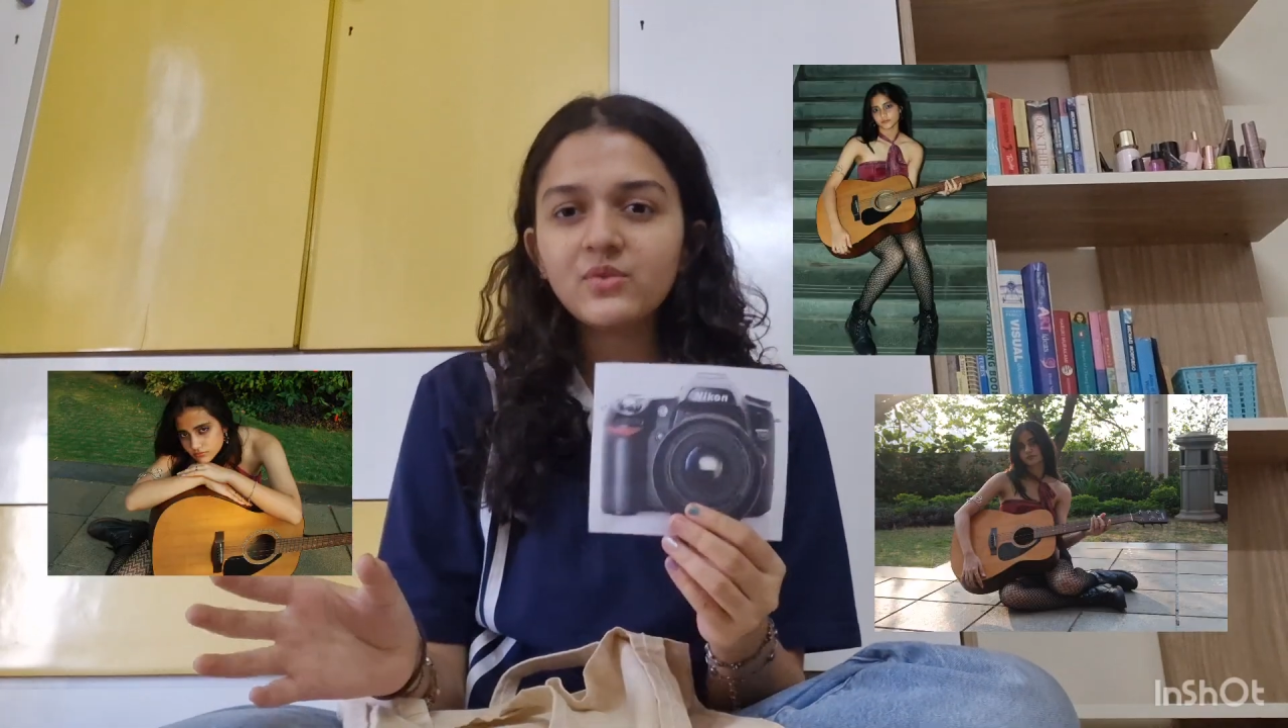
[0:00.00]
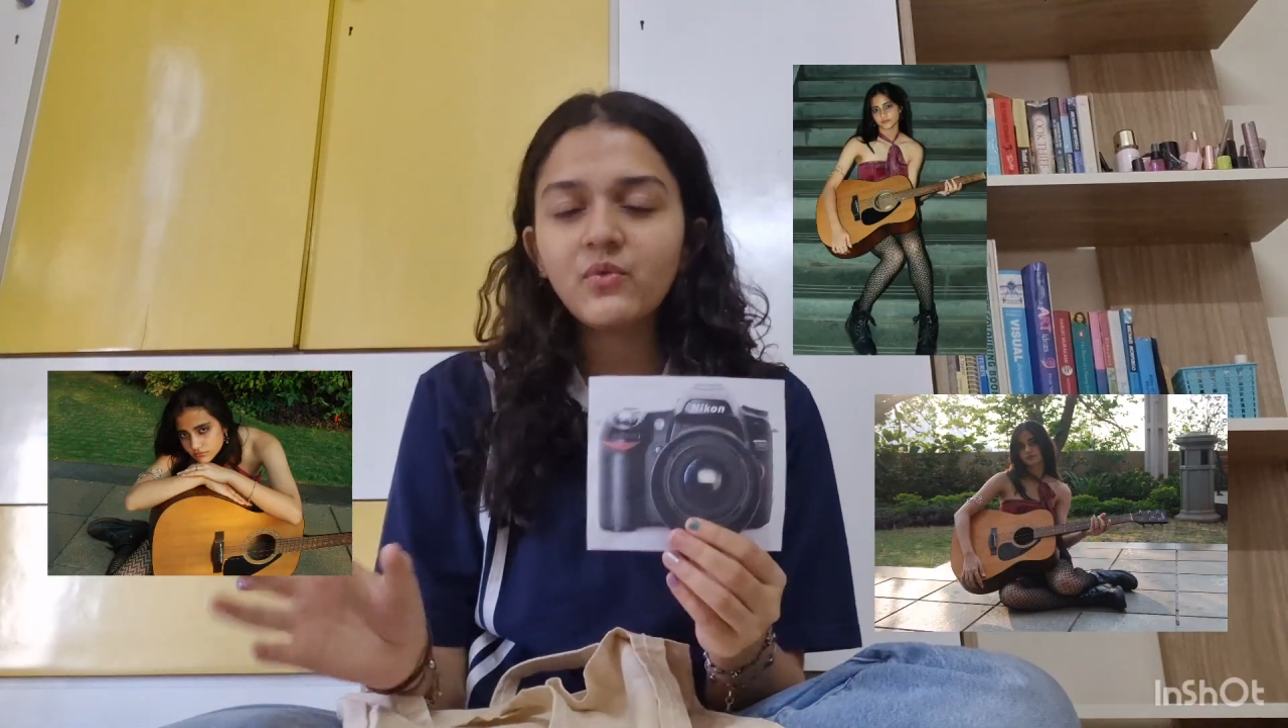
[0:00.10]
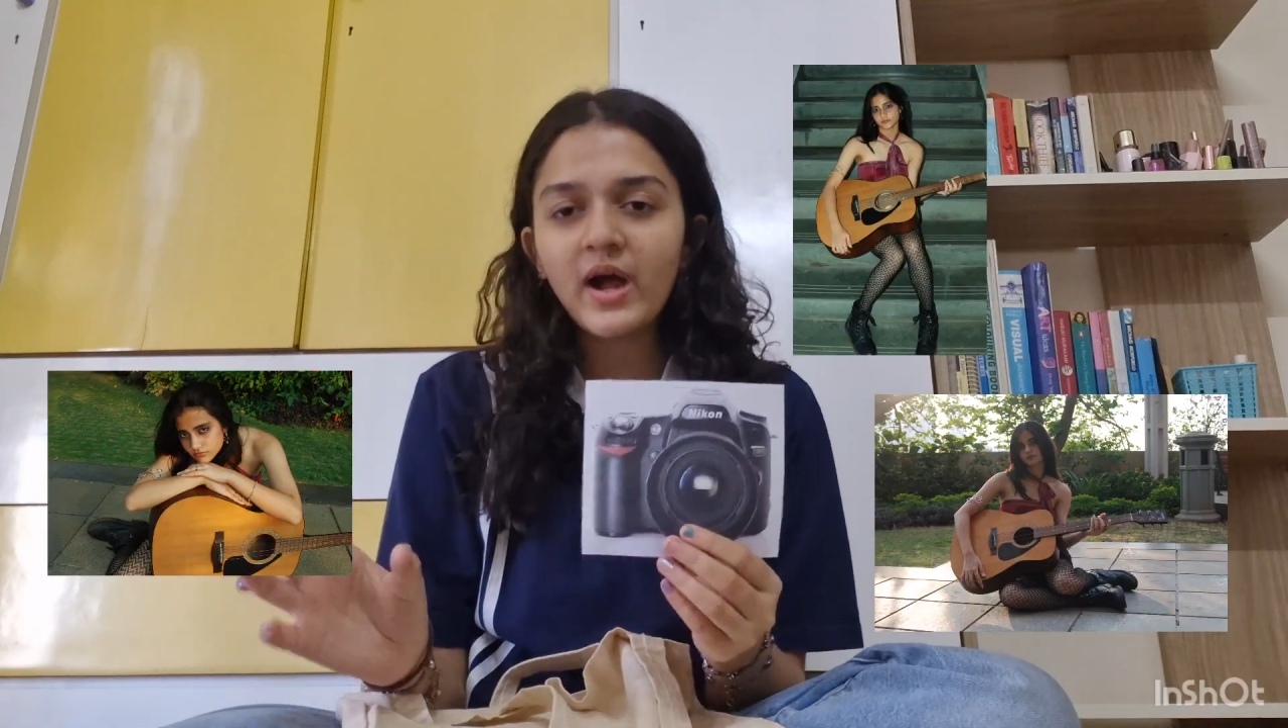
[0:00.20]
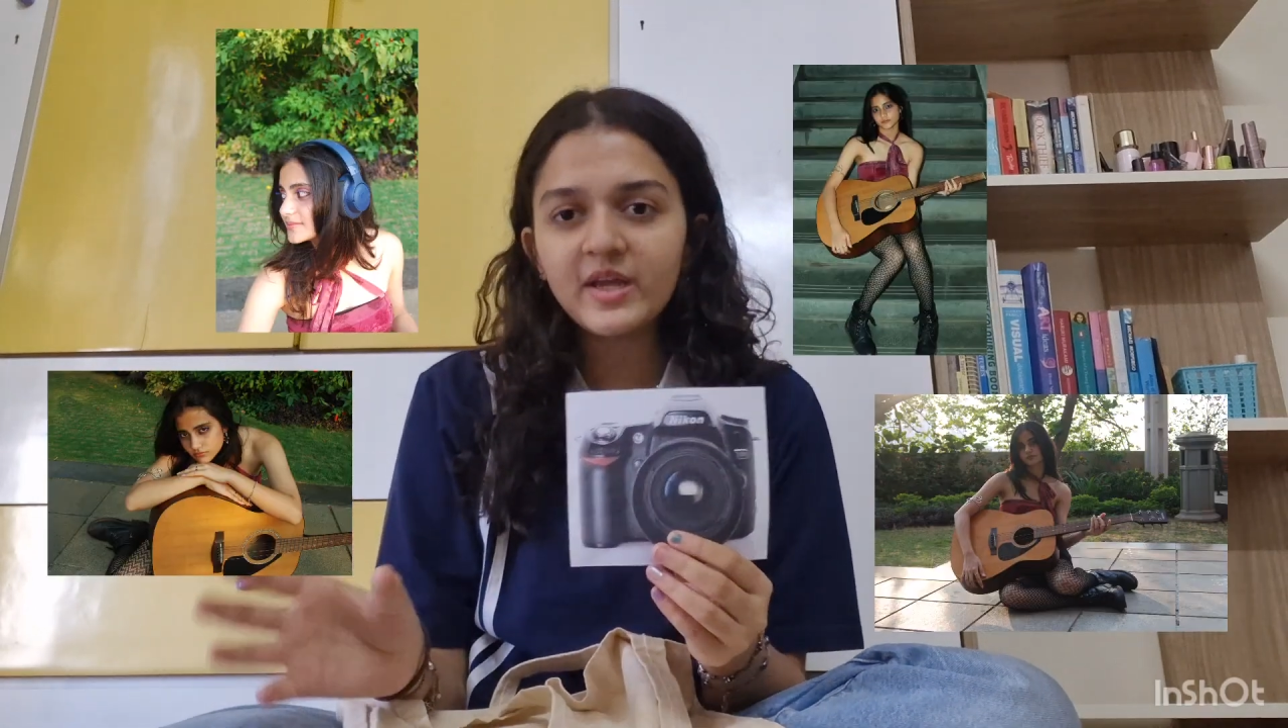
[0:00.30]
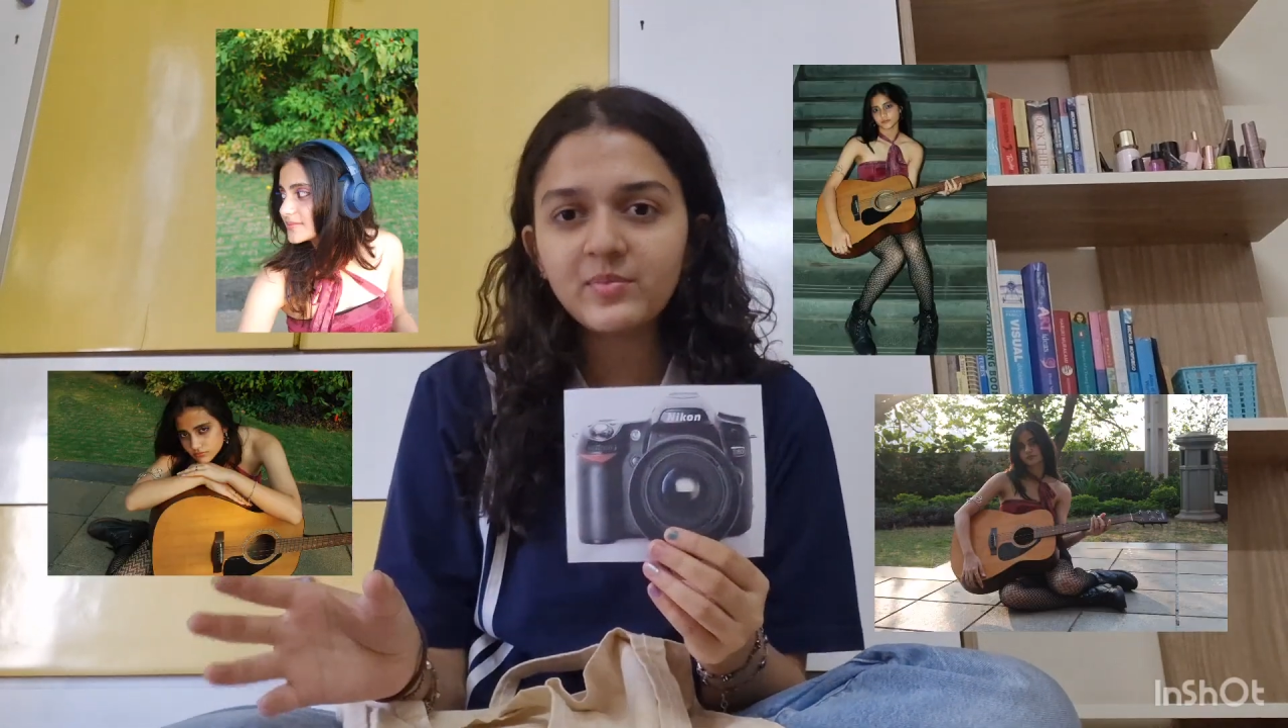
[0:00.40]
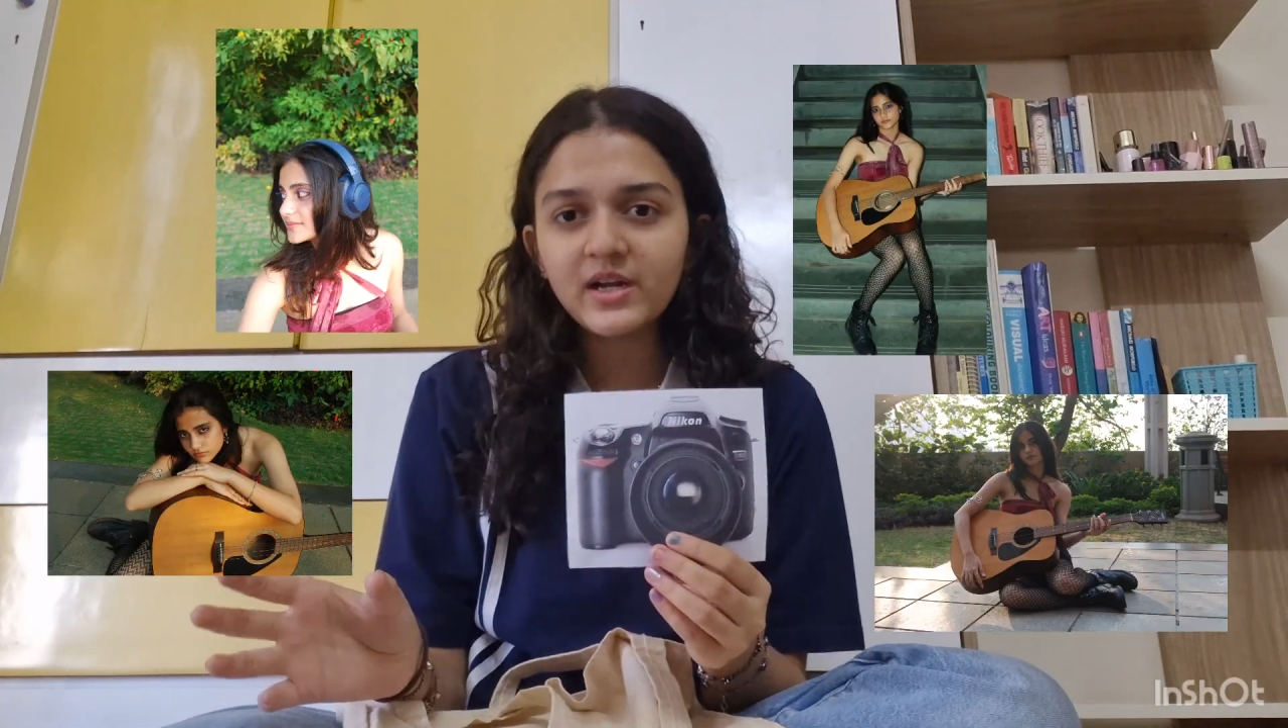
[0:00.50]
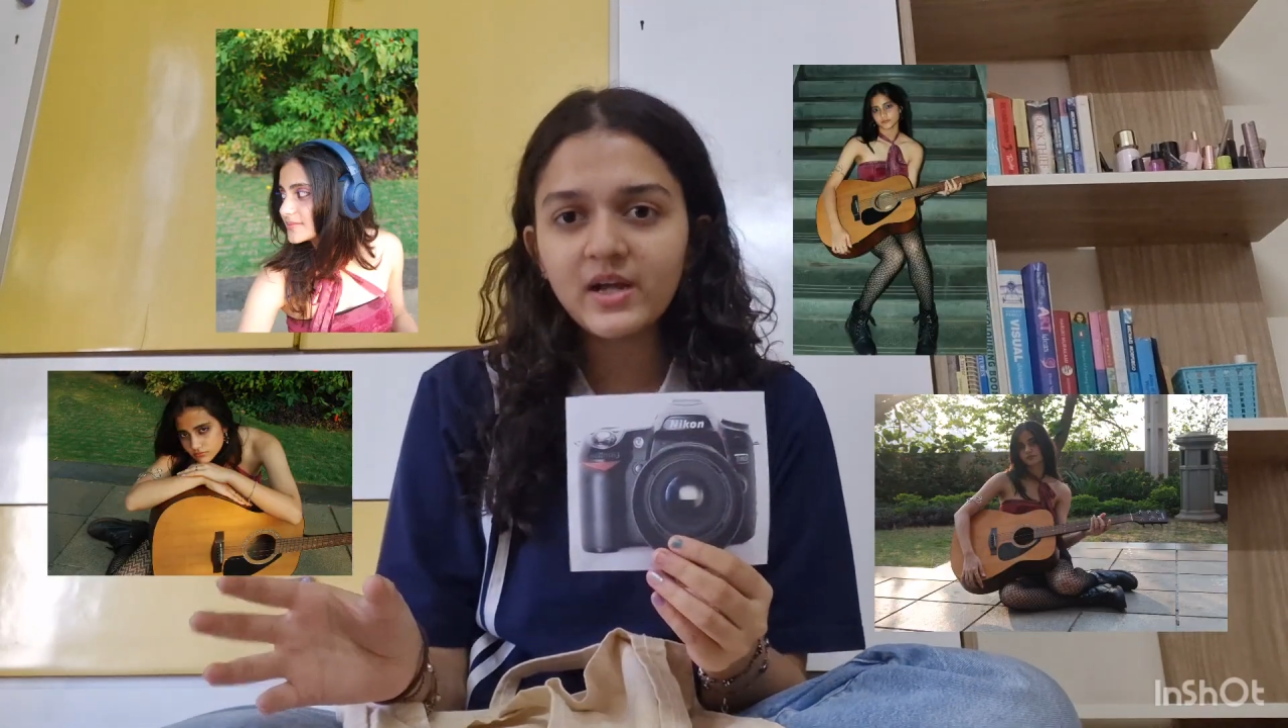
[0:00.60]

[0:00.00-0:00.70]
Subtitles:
vibe that